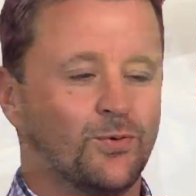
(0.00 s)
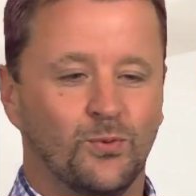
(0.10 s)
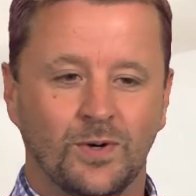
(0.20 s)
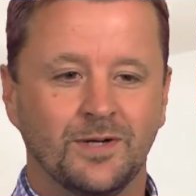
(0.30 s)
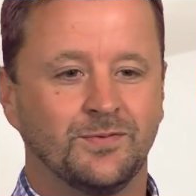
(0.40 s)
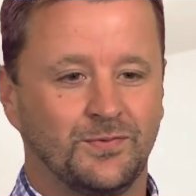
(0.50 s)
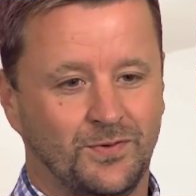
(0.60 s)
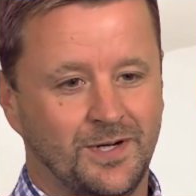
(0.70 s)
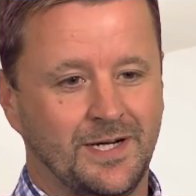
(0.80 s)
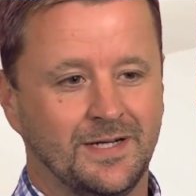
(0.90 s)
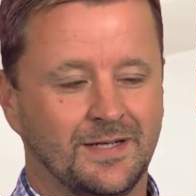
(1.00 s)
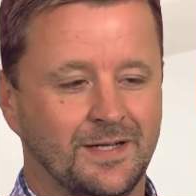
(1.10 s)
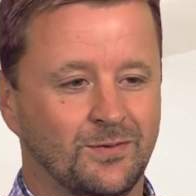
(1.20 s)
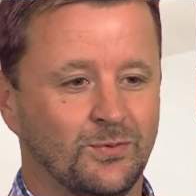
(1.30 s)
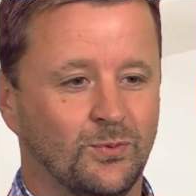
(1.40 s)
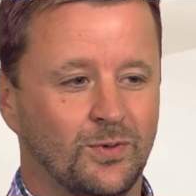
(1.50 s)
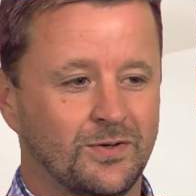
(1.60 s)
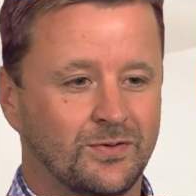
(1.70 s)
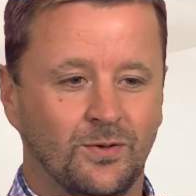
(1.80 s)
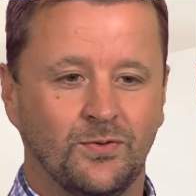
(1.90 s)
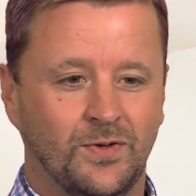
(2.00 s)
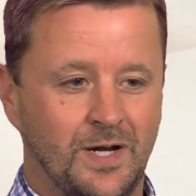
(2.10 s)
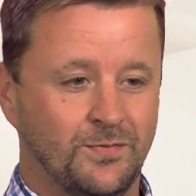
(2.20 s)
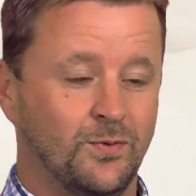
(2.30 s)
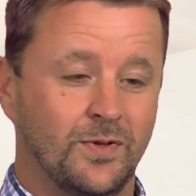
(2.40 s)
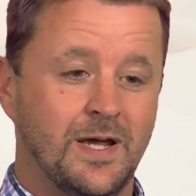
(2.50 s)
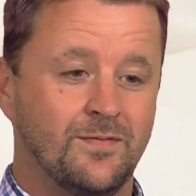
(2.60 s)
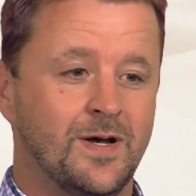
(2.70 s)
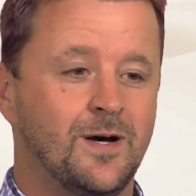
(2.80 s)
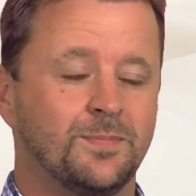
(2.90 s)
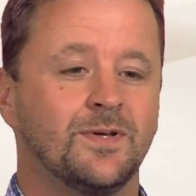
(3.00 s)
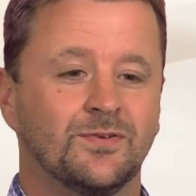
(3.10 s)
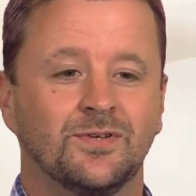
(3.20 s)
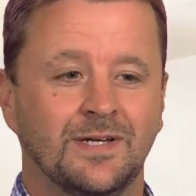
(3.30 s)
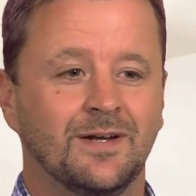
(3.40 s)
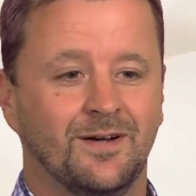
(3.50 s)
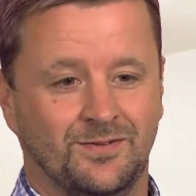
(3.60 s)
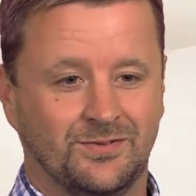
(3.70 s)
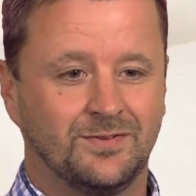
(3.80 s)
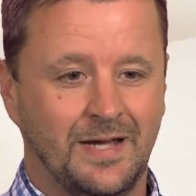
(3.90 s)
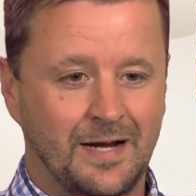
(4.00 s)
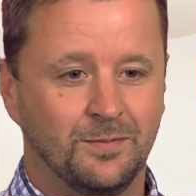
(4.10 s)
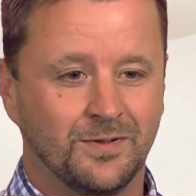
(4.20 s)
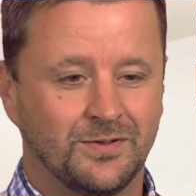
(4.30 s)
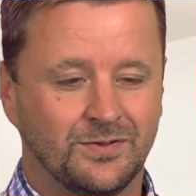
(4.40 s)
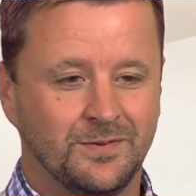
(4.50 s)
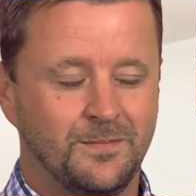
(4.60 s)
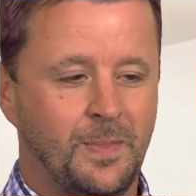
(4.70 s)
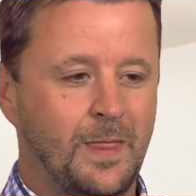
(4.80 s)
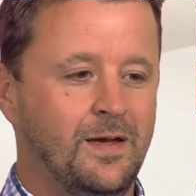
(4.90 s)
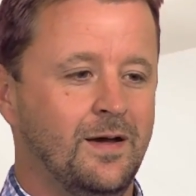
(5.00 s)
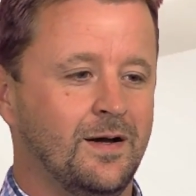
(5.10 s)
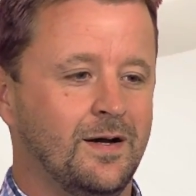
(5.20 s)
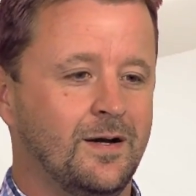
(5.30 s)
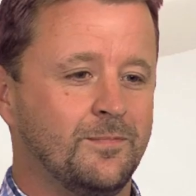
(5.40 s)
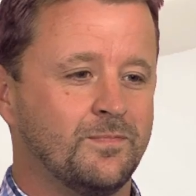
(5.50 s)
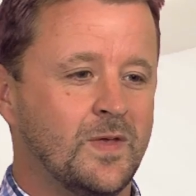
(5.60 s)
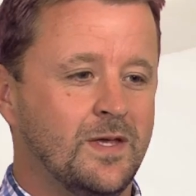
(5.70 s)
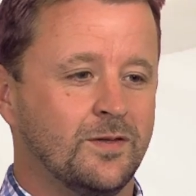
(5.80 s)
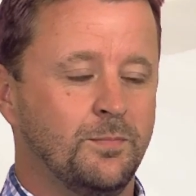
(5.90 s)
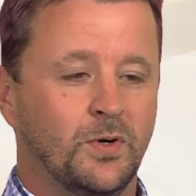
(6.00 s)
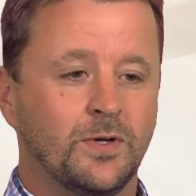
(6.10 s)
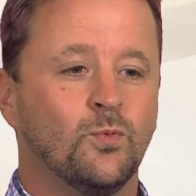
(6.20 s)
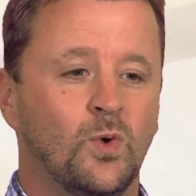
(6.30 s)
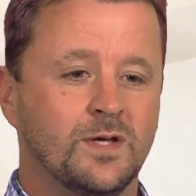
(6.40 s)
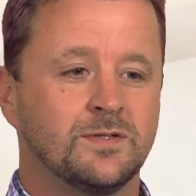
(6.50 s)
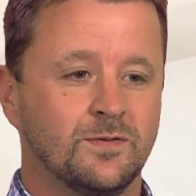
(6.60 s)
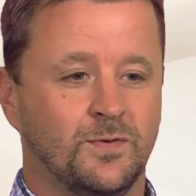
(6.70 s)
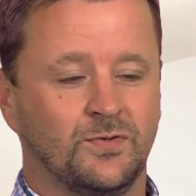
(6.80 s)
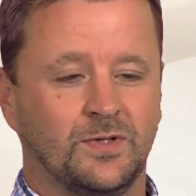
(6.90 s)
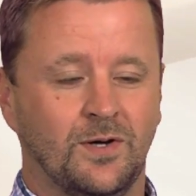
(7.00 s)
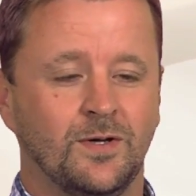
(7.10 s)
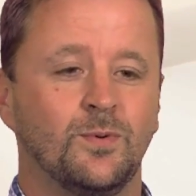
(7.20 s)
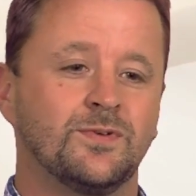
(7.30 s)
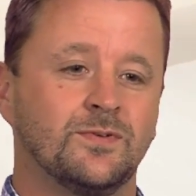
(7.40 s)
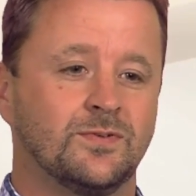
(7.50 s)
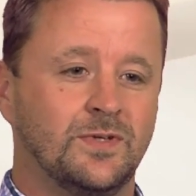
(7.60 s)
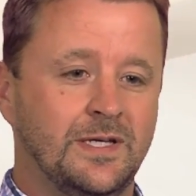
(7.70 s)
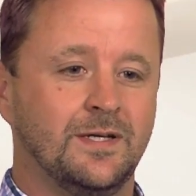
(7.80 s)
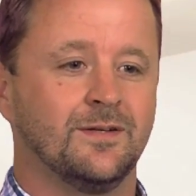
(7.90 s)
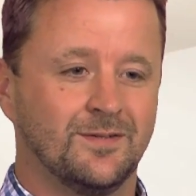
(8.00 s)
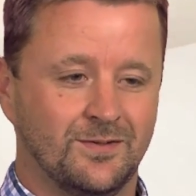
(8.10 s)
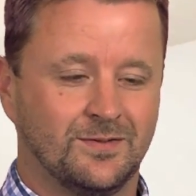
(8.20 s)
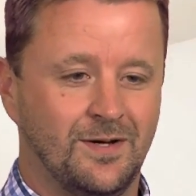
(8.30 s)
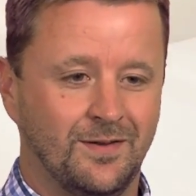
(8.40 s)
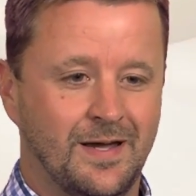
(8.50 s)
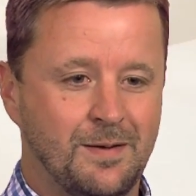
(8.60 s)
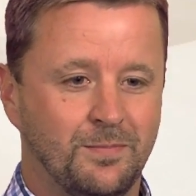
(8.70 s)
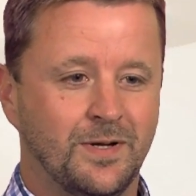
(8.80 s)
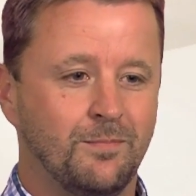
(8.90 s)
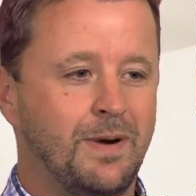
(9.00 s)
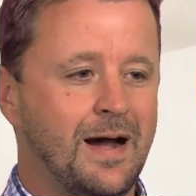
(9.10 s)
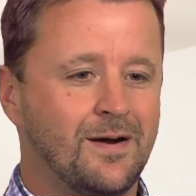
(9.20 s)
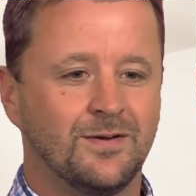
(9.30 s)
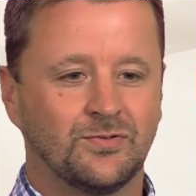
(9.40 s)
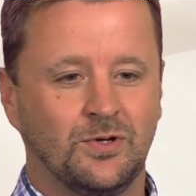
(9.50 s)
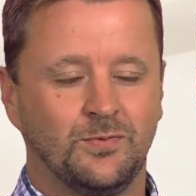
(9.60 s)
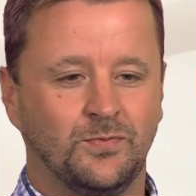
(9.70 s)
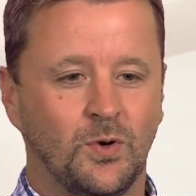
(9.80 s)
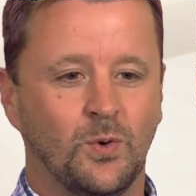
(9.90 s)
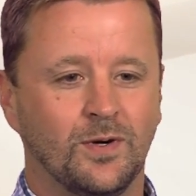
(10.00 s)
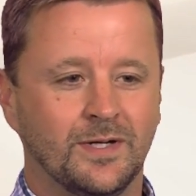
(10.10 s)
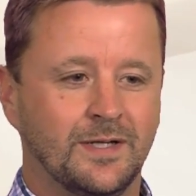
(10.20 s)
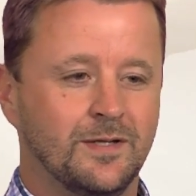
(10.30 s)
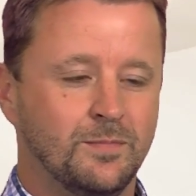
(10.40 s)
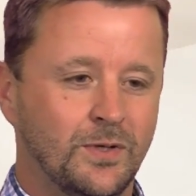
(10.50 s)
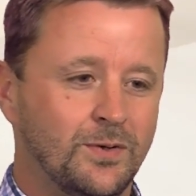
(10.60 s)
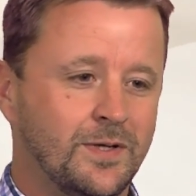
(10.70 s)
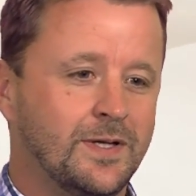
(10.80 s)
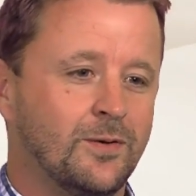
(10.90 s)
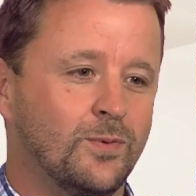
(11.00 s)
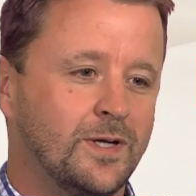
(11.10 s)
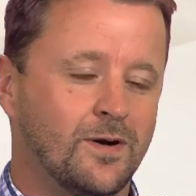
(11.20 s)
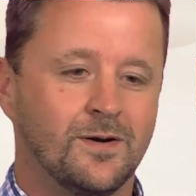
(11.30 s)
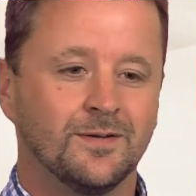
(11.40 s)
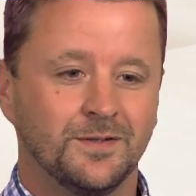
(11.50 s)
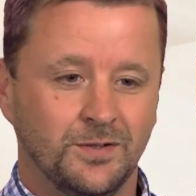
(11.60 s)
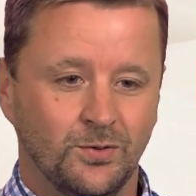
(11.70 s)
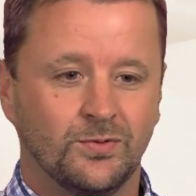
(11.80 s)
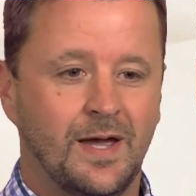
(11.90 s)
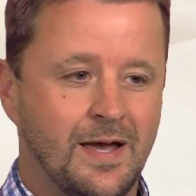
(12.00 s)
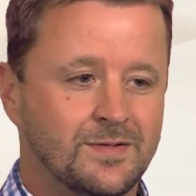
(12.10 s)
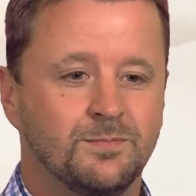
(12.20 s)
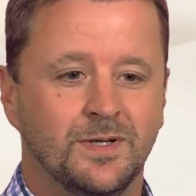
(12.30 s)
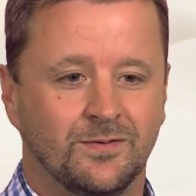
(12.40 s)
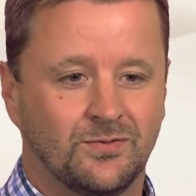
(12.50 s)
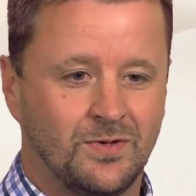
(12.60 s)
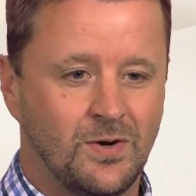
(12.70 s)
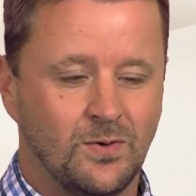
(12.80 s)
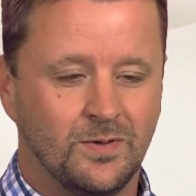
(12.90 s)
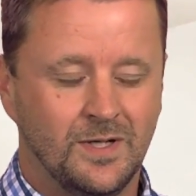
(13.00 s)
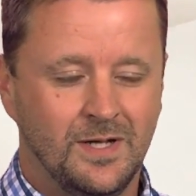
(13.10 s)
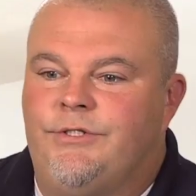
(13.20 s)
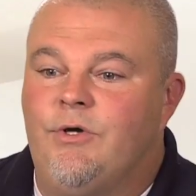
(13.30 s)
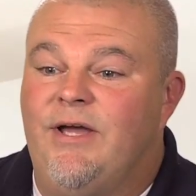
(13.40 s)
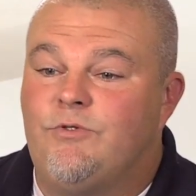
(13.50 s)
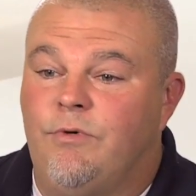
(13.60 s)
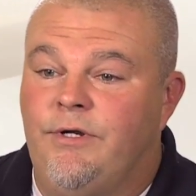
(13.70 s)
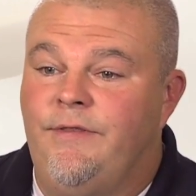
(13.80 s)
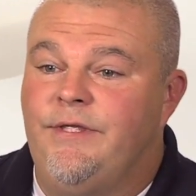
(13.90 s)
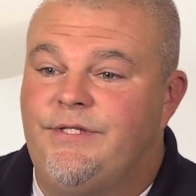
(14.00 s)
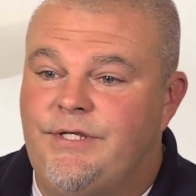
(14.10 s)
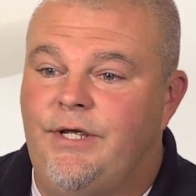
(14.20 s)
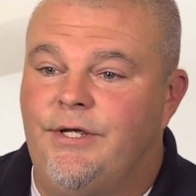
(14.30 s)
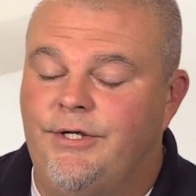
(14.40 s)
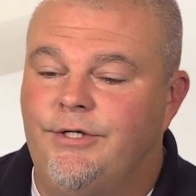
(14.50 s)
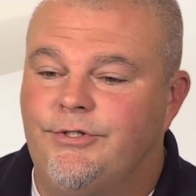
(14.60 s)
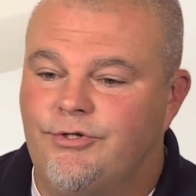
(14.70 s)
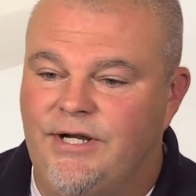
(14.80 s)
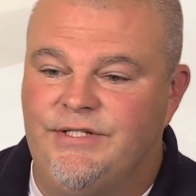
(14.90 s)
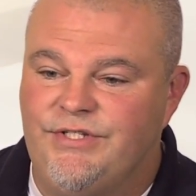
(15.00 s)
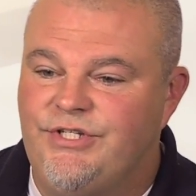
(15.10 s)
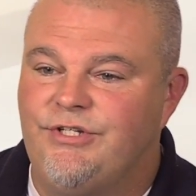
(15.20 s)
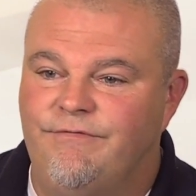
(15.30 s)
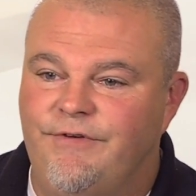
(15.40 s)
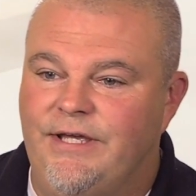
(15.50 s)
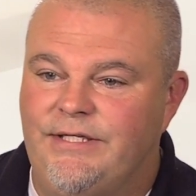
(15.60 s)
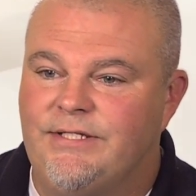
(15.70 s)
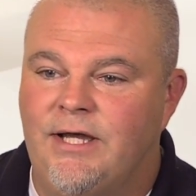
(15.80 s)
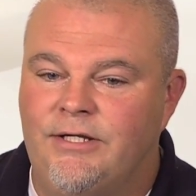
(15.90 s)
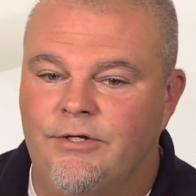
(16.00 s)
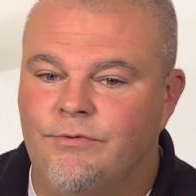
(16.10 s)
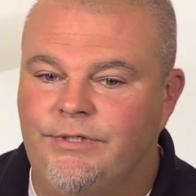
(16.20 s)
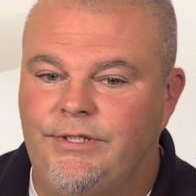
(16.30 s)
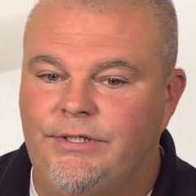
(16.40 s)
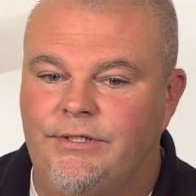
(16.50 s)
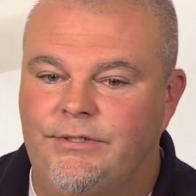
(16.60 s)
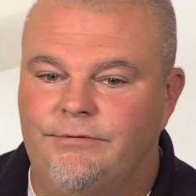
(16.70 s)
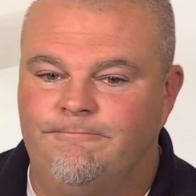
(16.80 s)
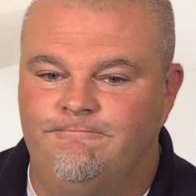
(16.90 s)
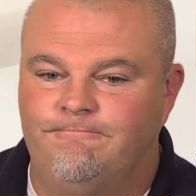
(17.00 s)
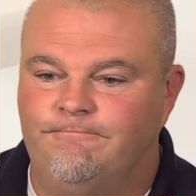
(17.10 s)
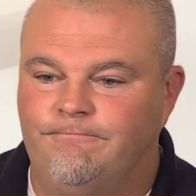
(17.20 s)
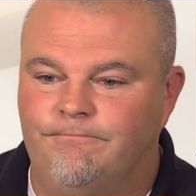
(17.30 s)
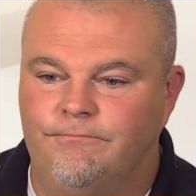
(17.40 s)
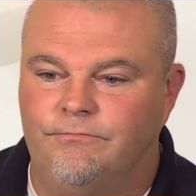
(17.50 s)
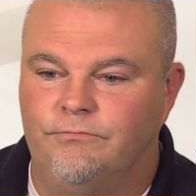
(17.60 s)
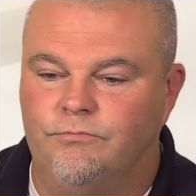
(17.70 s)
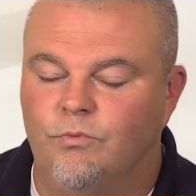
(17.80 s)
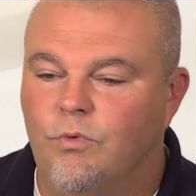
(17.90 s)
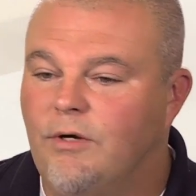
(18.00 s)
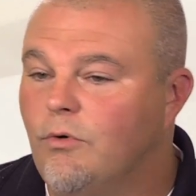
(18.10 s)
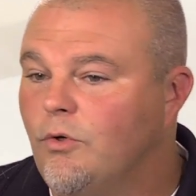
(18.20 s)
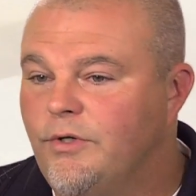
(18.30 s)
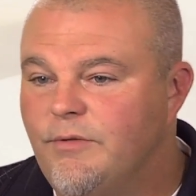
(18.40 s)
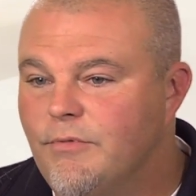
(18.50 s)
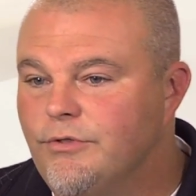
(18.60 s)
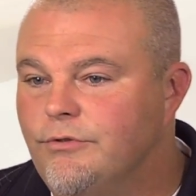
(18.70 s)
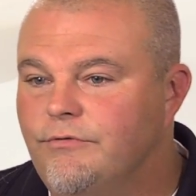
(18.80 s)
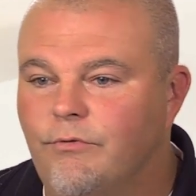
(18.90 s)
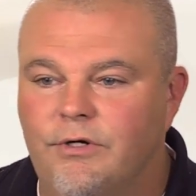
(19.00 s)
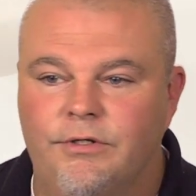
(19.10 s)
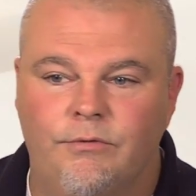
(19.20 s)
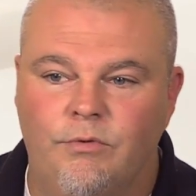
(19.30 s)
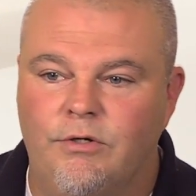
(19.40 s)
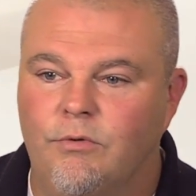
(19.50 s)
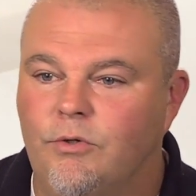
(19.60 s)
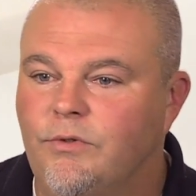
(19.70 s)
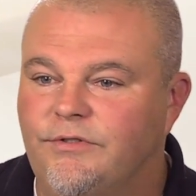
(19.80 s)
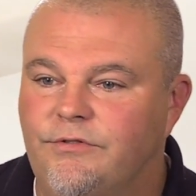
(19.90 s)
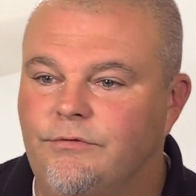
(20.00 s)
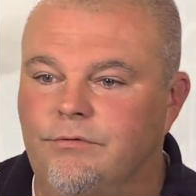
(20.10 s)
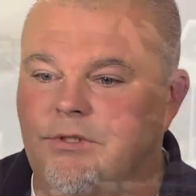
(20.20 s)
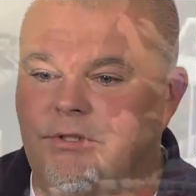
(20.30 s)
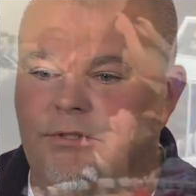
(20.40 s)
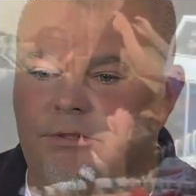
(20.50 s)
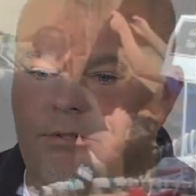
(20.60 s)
rent-free. And we're so thankful. They have helped us get established. The building wasn't for sale. They wasn't seeking to sell that, but a buyer has come forward and the building that we currently use has been sold. So as we're in this transition phase, not knowing where we're going to move, where we're going to